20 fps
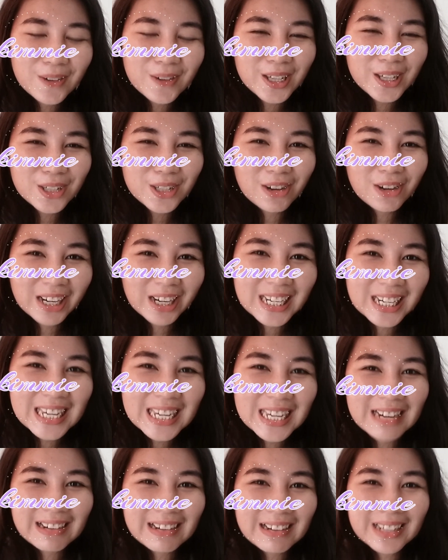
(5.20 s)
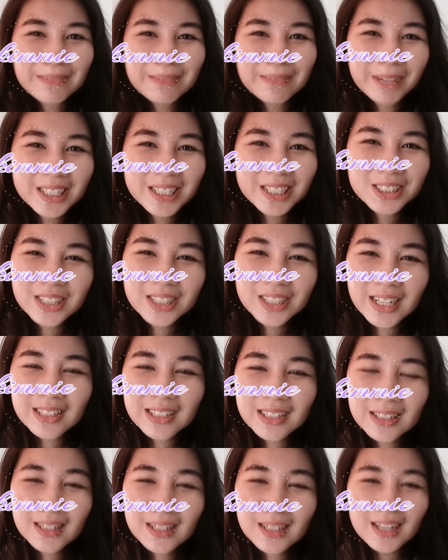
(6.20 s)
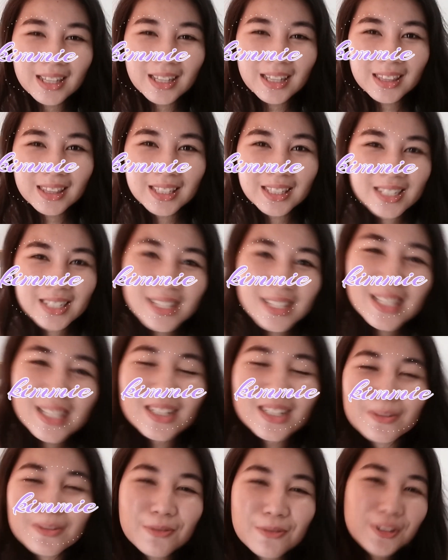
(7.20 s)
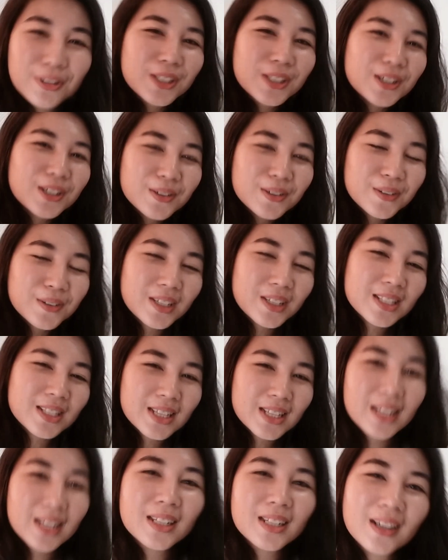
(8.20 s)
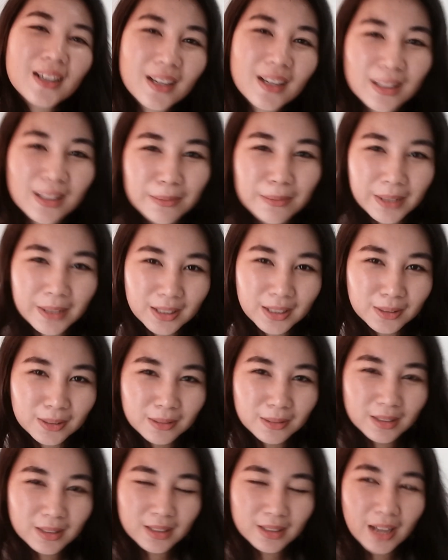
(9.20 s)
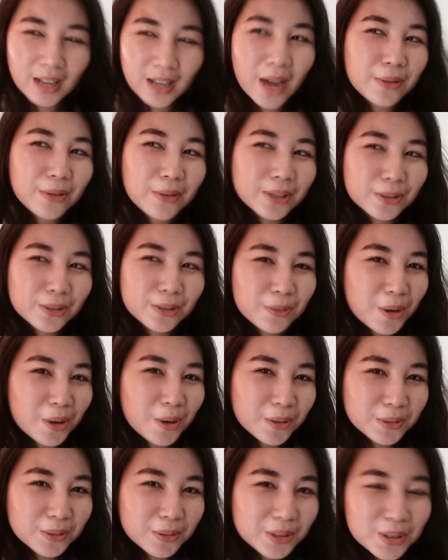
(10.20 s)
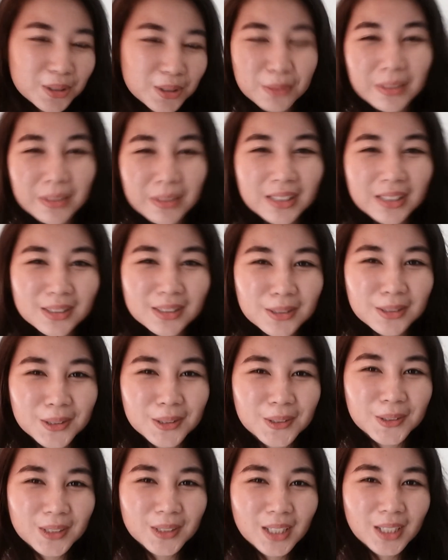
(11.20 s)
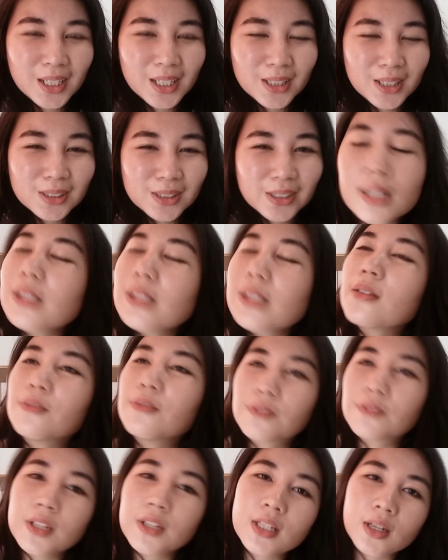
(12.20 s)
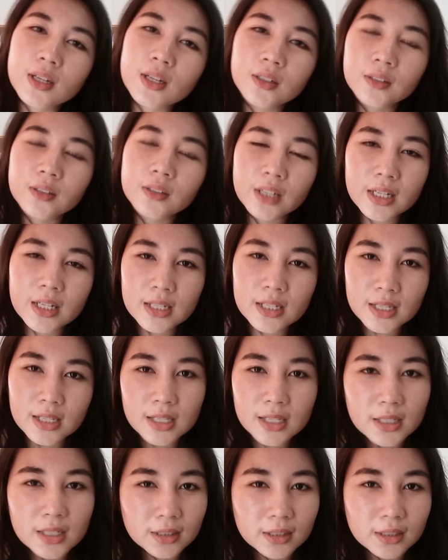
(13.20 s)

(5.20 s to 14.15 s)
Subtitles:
why you're here in my channel. This video is still all about our road to med school. This video is,